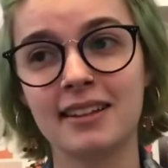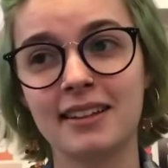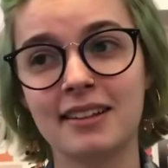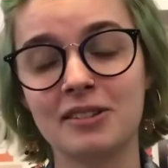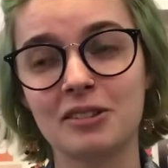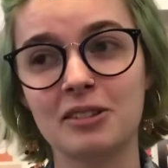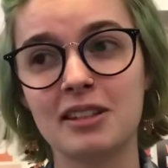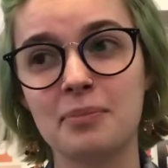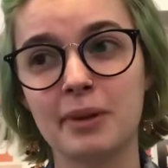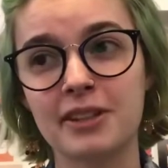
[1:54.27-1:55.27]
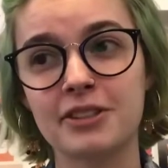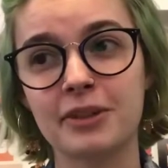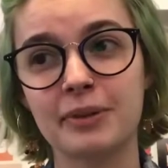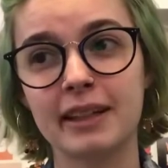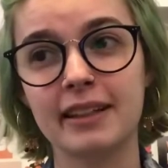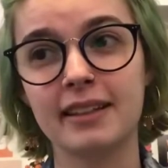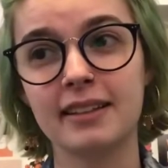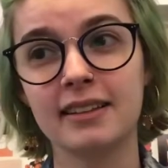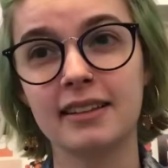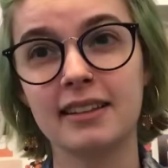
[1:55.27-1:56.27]
a guilty pleasure read
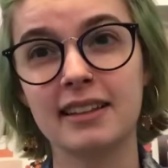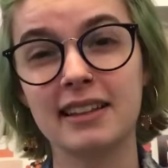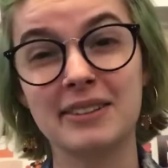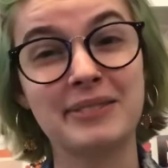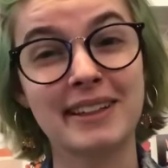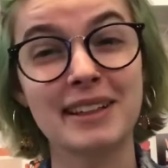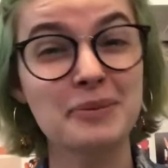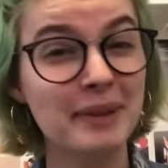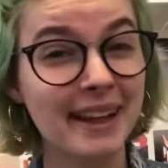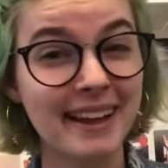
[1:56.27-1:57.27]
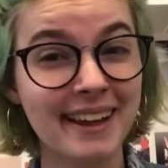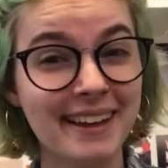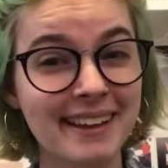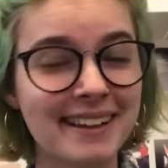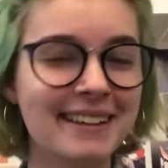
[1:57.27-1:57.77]
if I end up liking it.